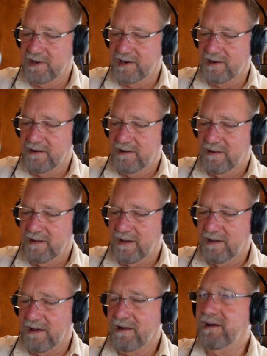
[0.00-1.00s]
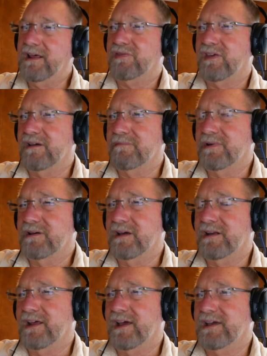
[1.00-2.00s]
a lithium
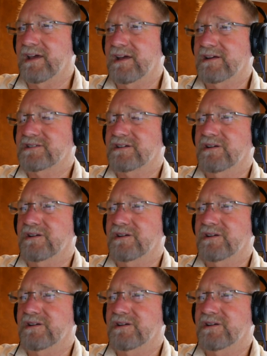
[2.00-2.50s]
in that case.